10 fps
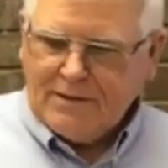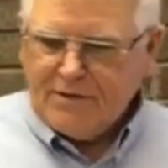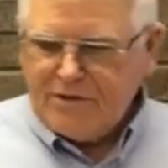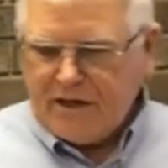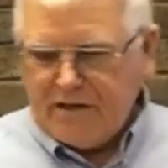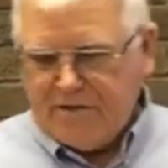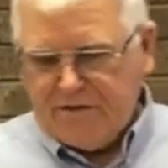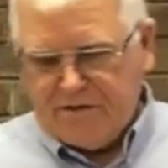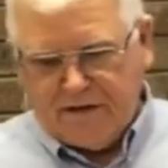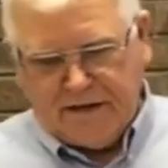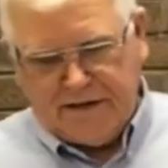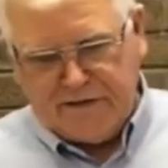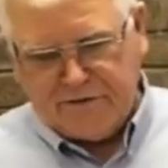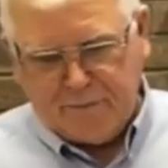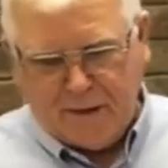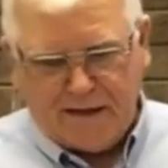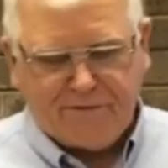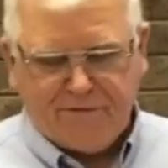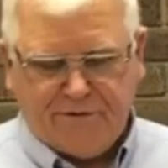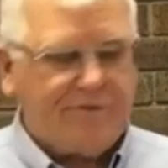to Jesus and his
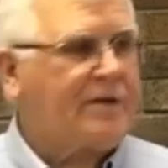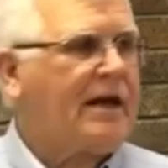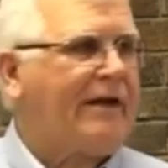apostles